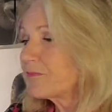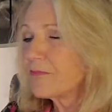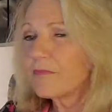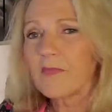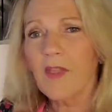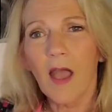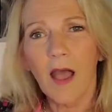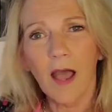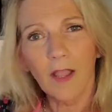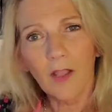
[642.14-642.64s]

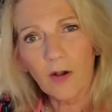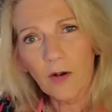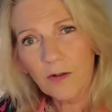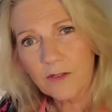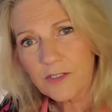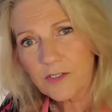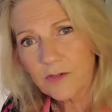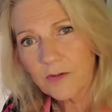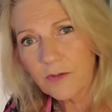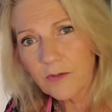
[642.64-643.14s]
I
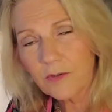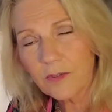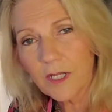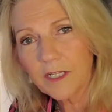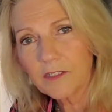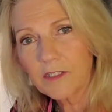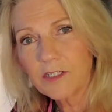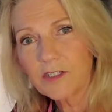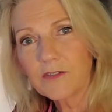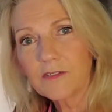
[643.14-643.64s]
also like
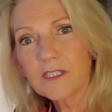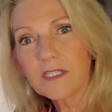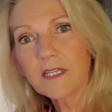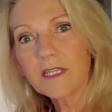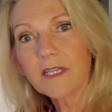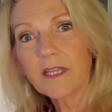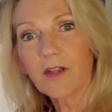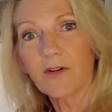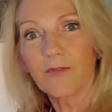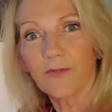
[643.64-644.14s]
to do
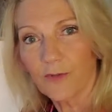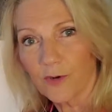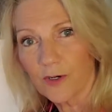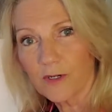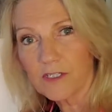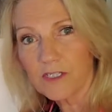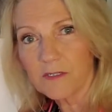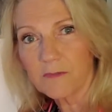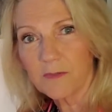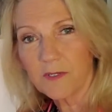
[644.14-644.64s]
skincare
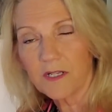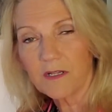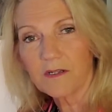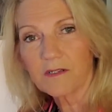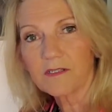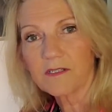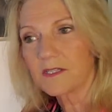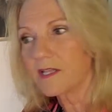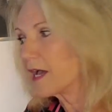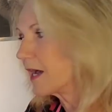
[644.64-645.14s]
first
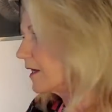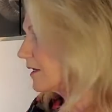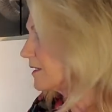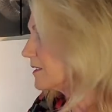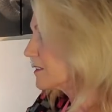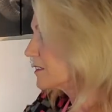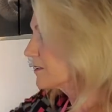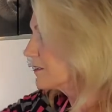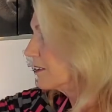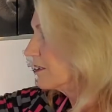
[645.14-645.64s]
because that
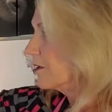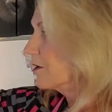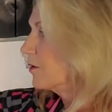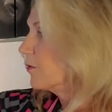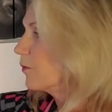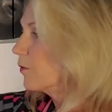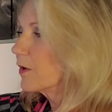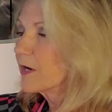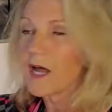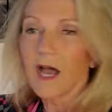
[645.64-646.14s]
is
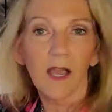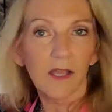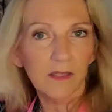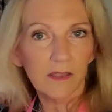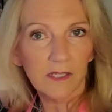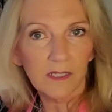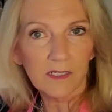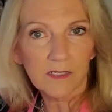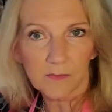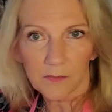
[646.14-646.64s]
what I
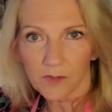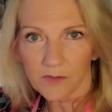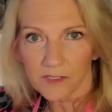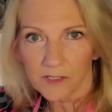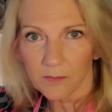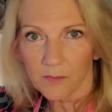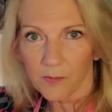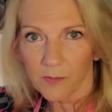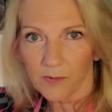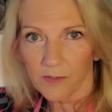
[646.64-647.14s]
think is most
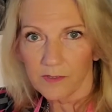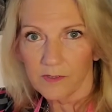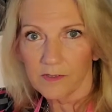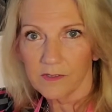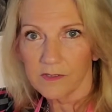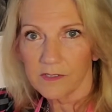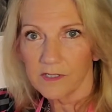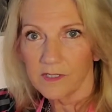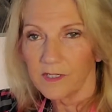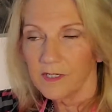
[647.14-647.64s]
important.